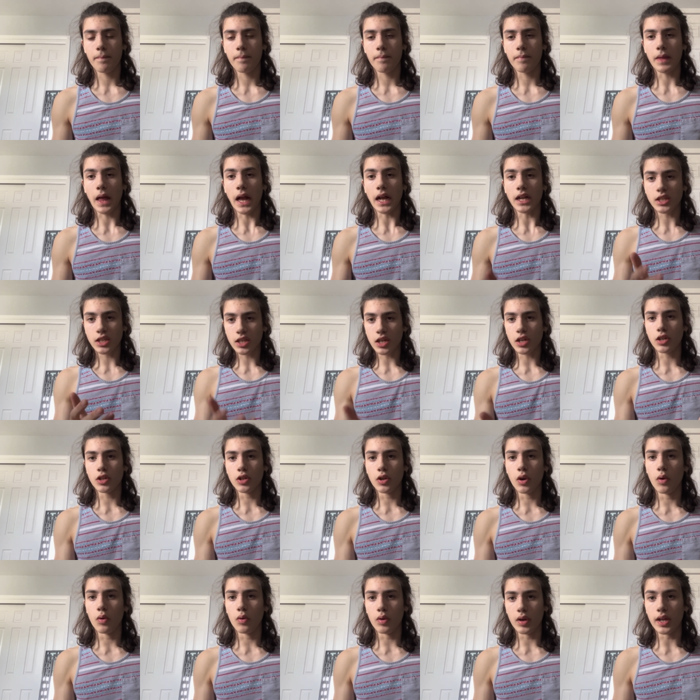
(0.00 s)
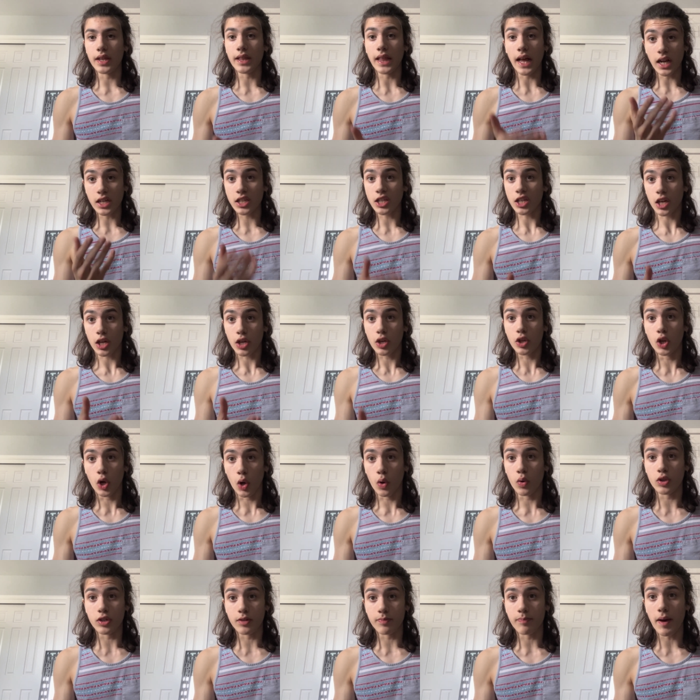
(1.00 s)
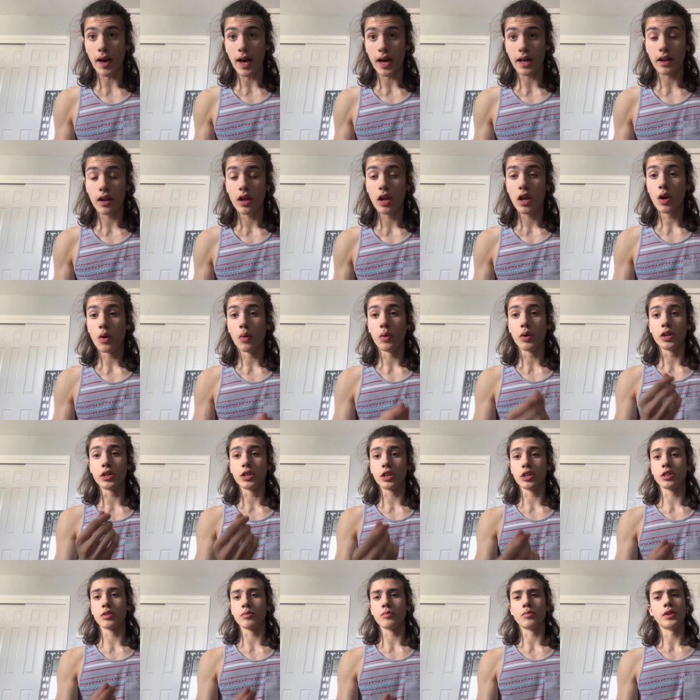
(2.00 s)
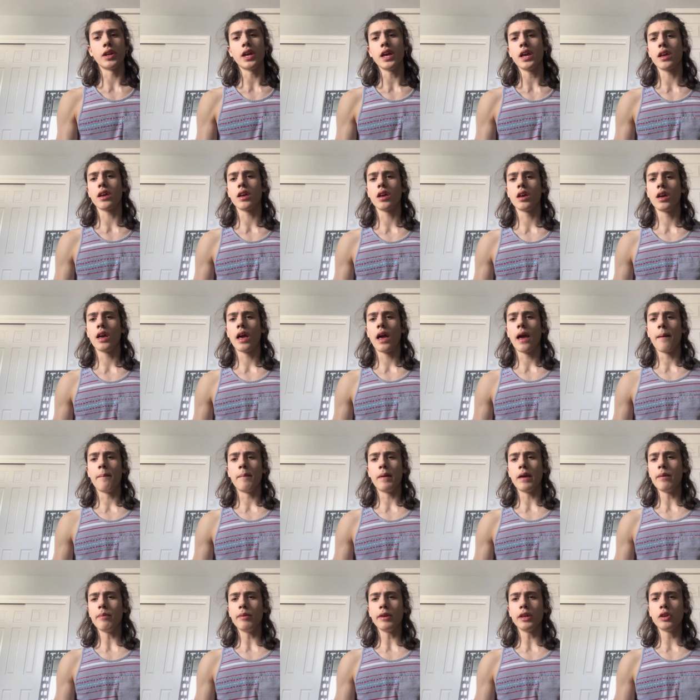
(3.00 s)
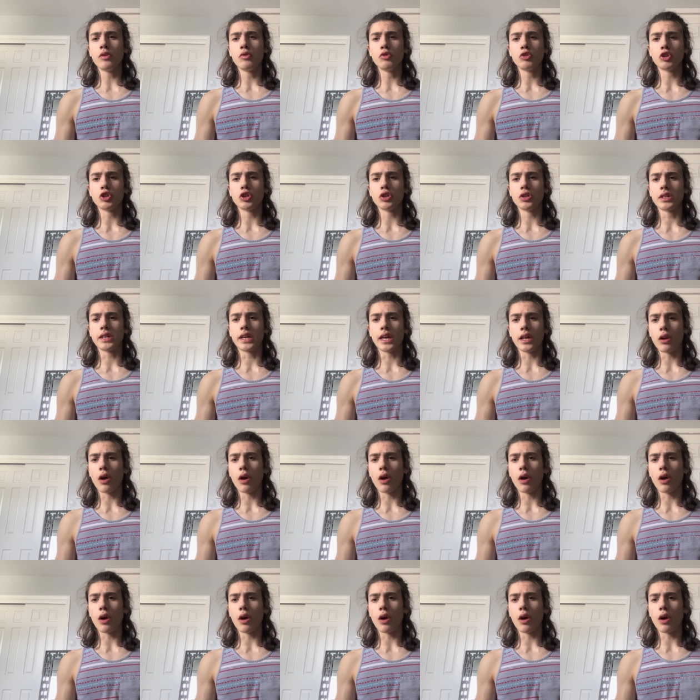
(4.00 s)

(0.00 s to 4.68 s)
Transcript: That's how you know that's how you know it's bad. When you tell someone, "Hey, maybe you should get